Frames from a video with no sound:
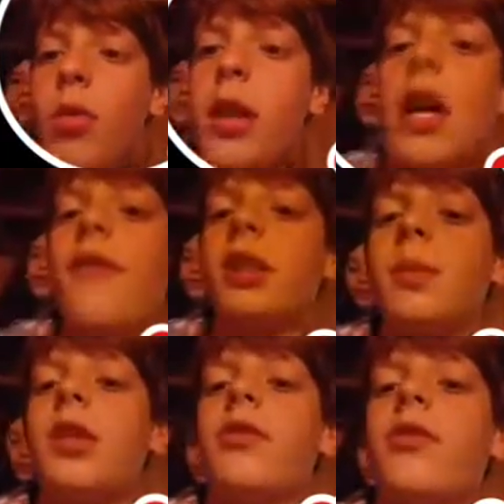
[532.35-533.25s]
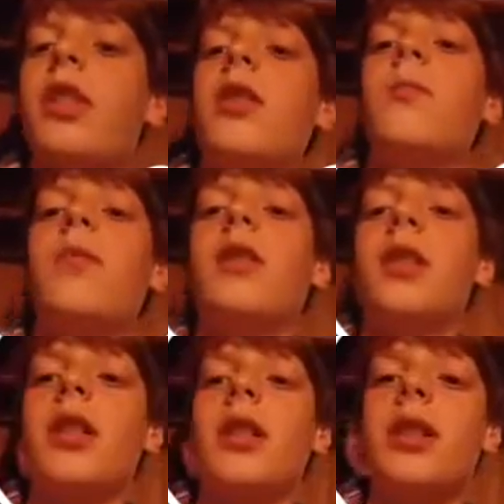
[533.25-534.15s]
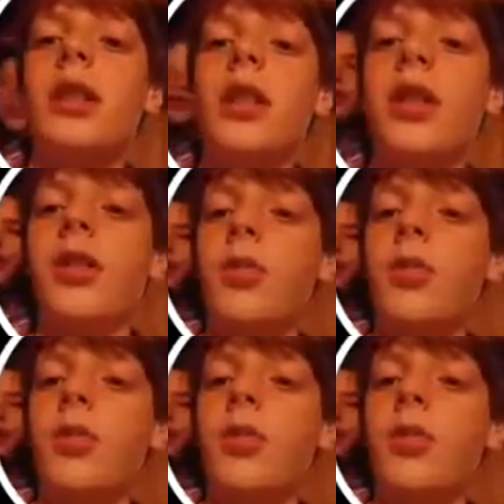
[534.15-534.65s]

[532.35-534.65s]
We're gonna have a special video, but we're not gonna tell you